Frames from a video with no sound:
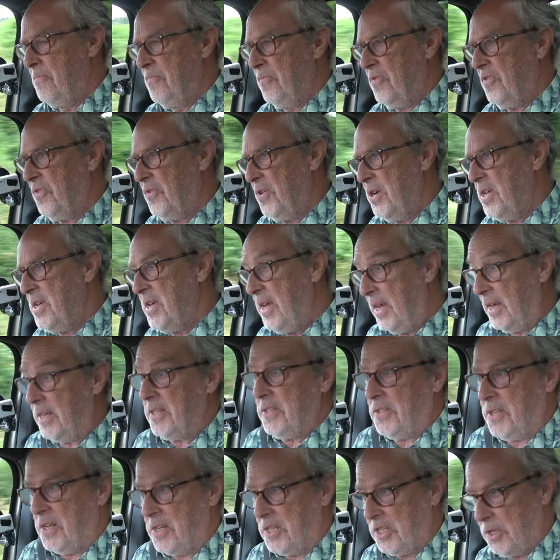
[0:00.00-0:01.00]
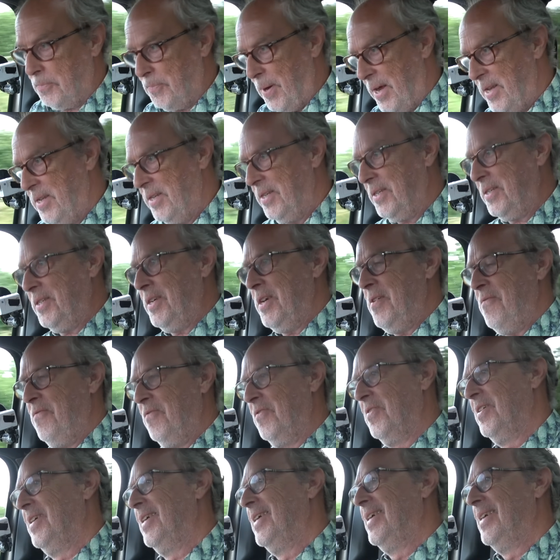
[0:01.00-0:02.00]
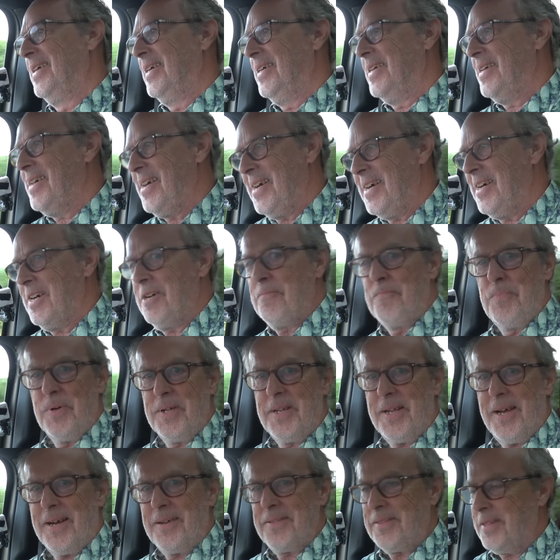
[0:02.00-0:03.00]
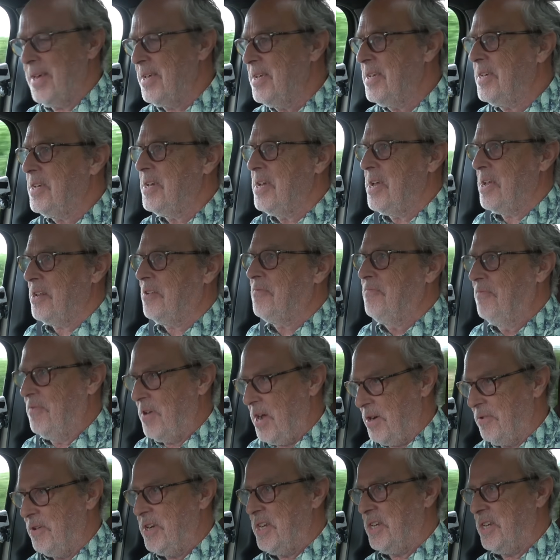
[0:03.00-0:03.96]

Three, it's expensive. Yeah, but I think it's very